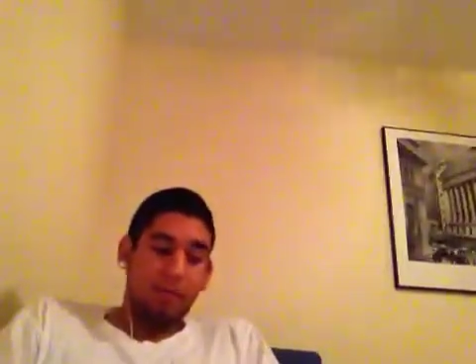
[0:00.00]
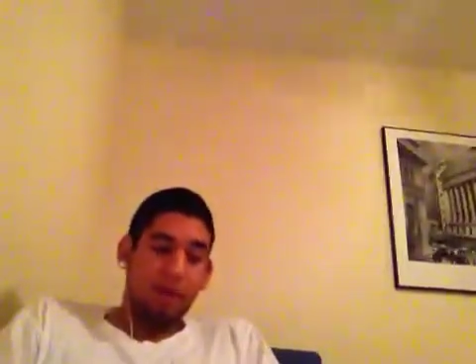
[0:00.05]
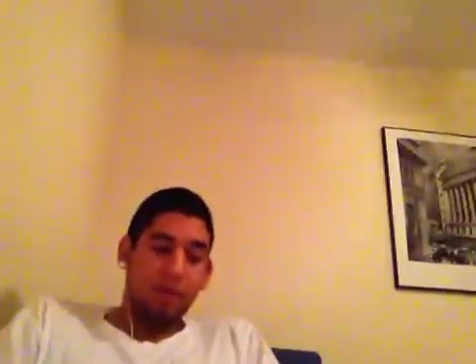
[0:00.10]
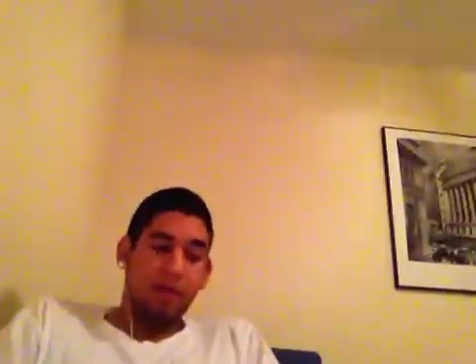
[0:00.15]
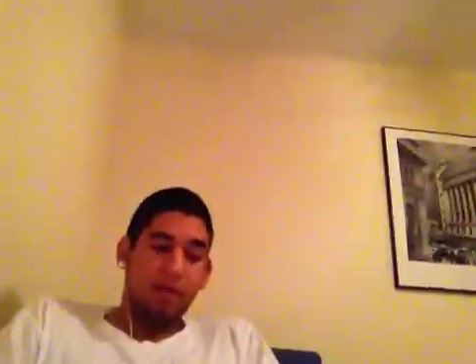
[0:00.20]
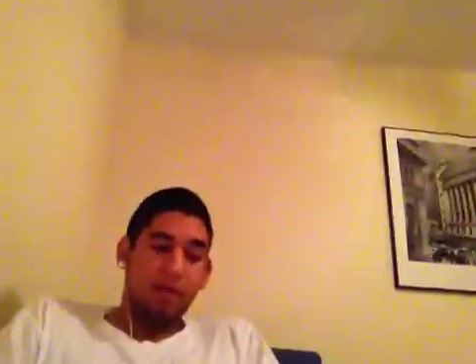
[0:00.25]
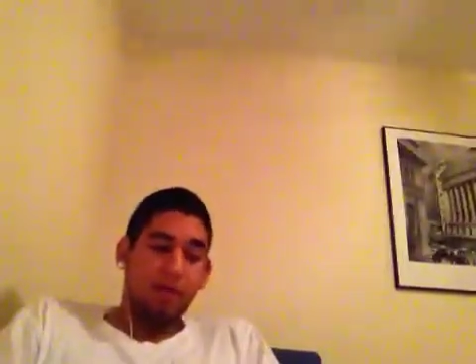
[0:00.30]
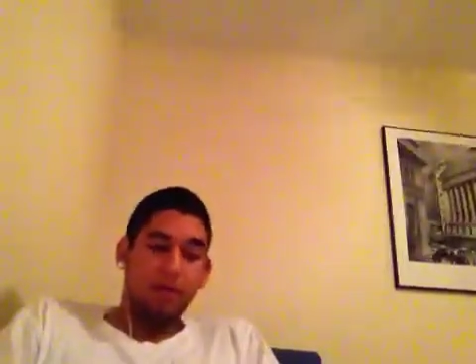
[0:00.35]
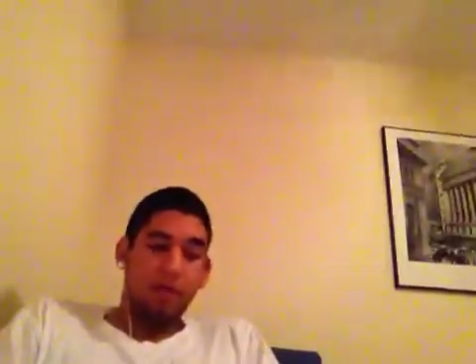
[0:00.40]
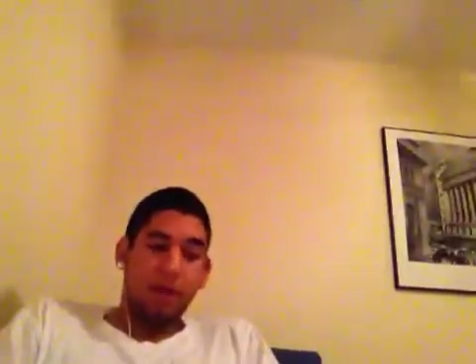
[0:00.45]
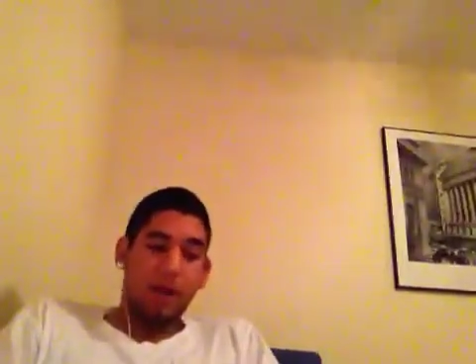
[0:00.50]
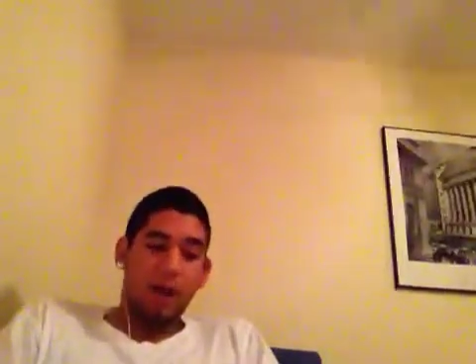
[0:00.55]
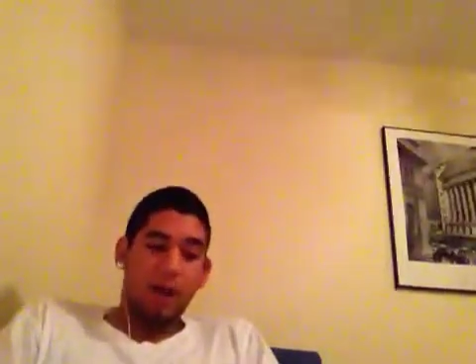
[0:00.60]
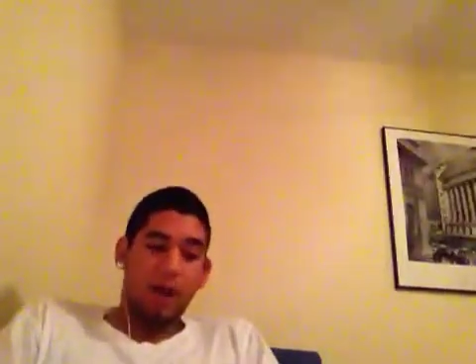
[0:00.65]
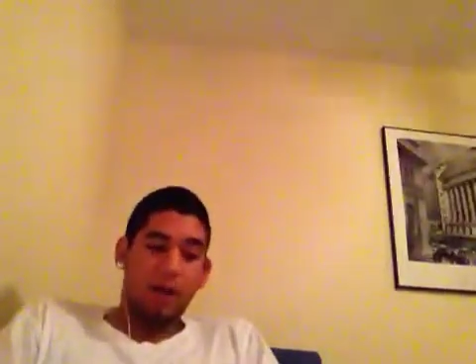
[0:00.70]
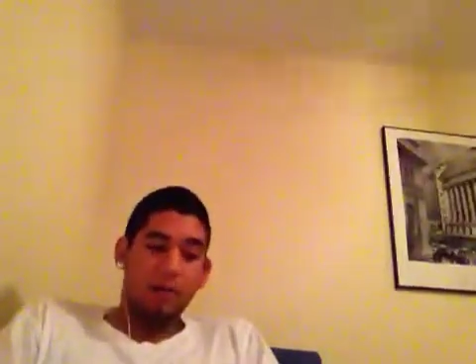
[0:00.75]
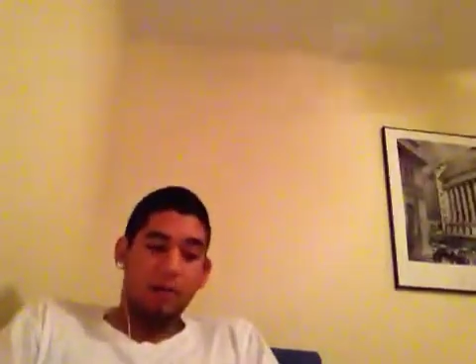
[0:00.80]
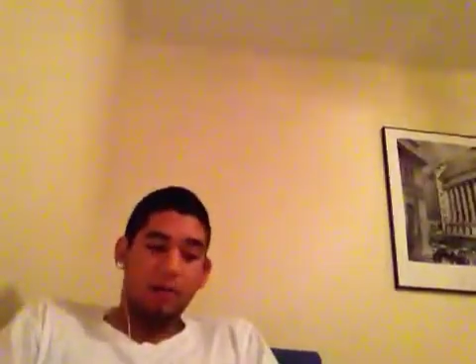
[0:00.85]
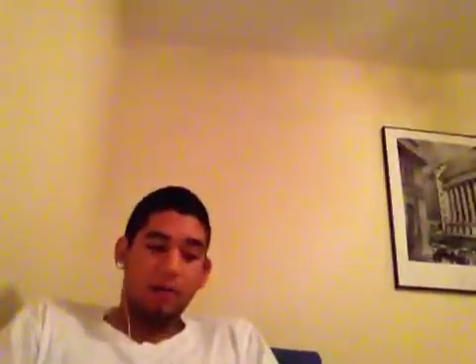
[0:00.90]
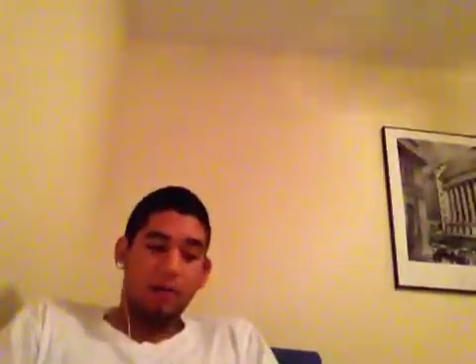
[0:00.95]
of
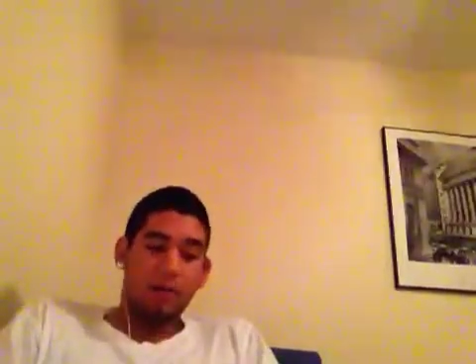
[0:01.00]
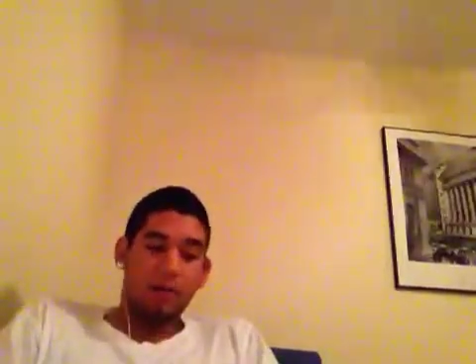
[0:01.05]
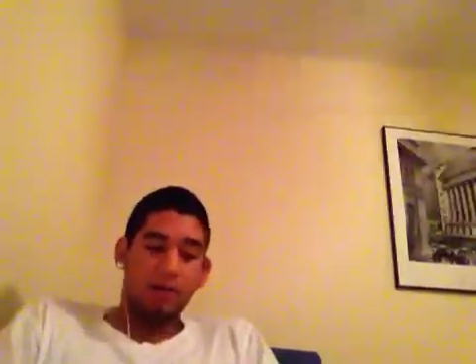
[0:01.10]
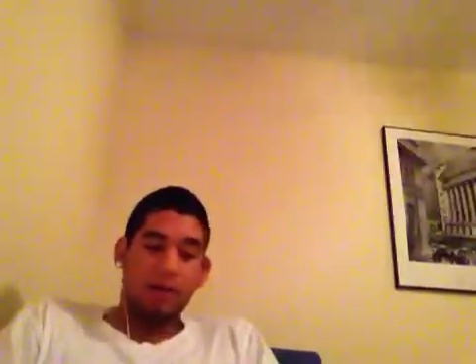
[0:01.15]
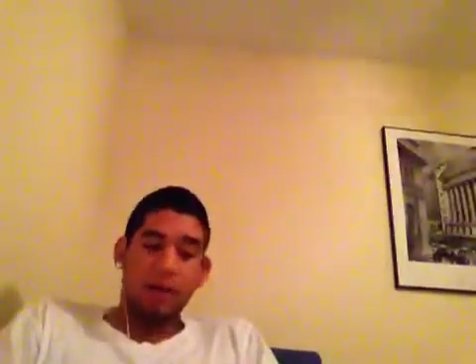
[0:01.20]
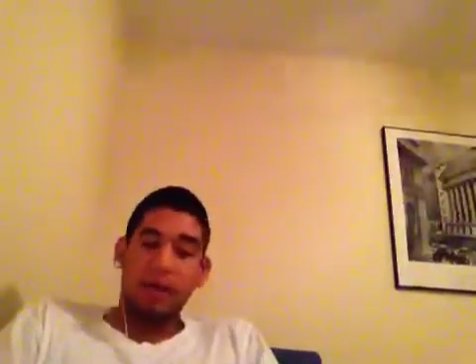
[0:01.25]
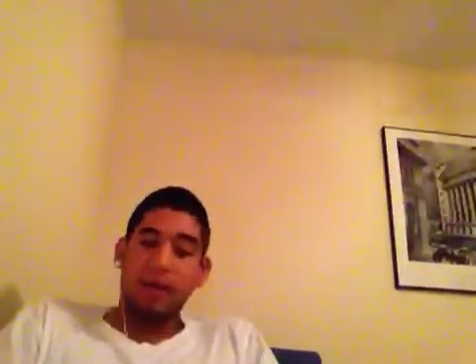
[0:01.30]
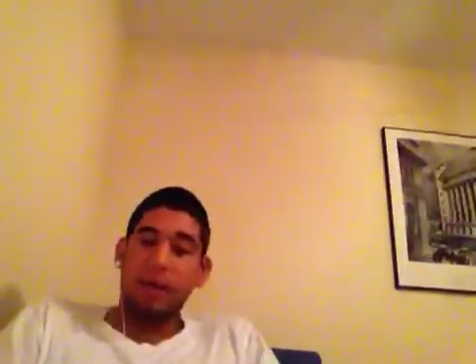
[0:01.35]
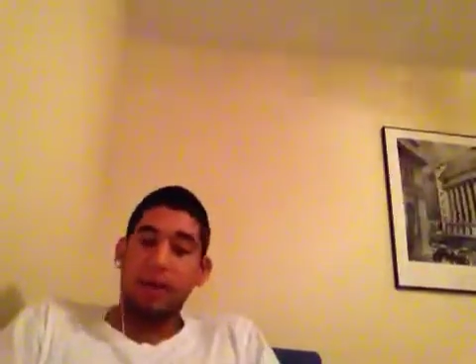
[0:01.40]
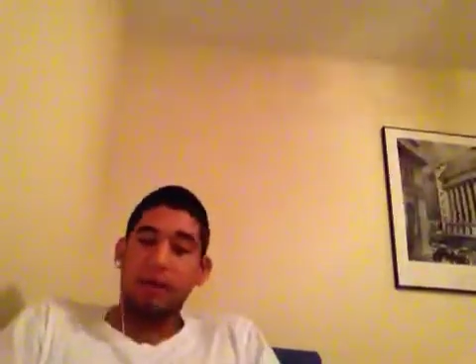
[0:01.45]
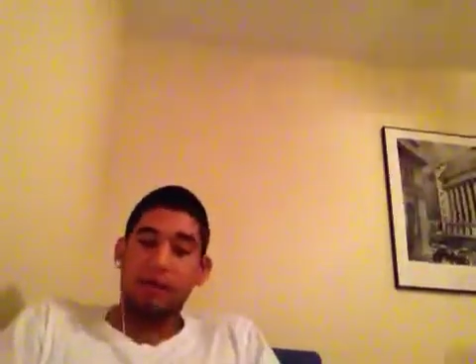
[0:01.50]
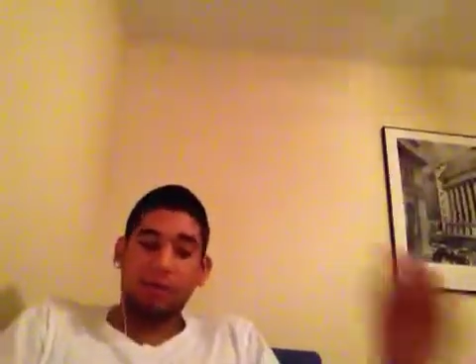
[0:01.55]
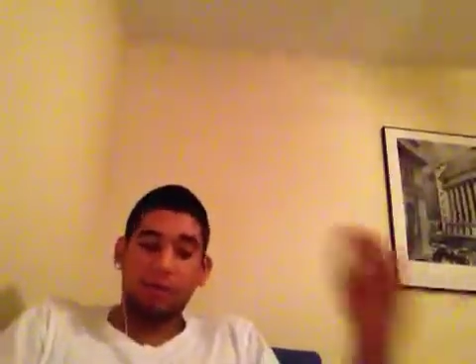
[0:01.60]
carbon-containing